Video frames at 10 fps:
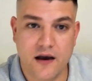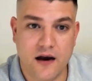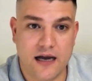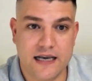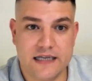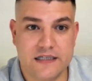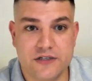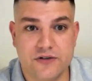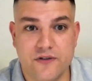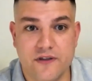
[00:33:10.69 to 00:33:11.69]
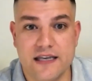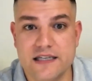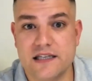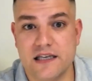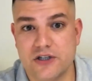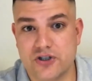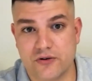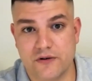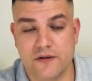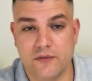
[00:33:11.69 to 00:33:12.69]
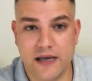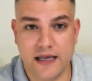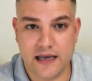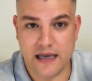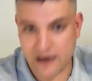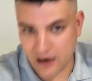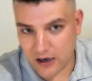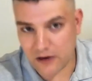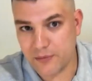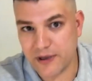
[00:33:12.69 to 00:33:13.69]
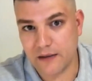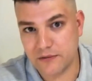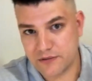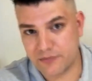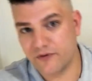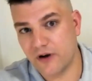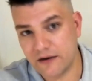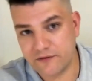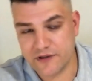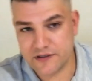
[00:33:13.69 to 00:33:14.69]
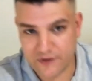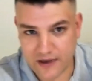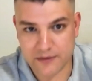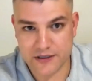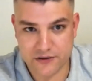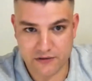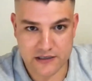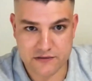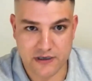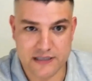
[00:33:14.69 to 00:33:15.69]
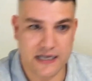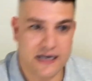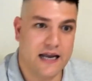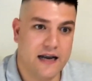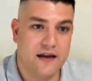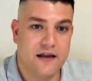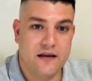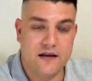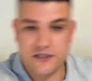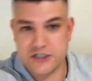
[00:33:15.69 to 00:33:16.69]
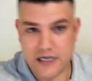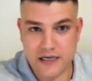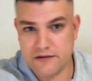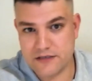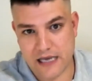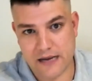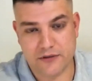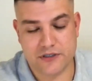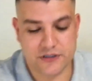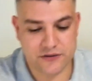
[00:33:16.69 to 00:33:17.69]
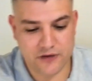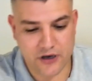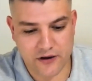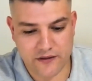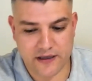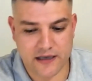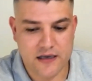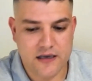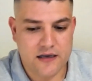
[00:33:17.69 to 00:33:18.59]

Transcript: I need to do these things during the week, and I'll be able to provide for this family and do X, Y, Z. And she able to do her thing.